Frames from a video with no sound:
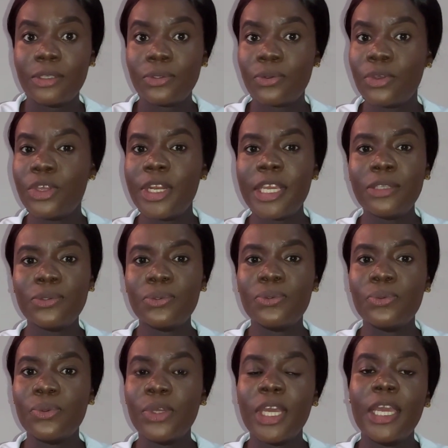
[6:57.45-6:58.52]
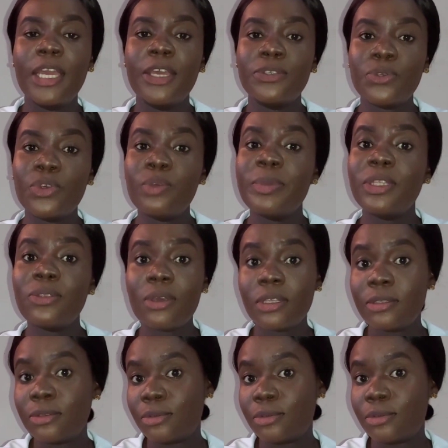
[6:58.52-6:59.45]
So you'll be taught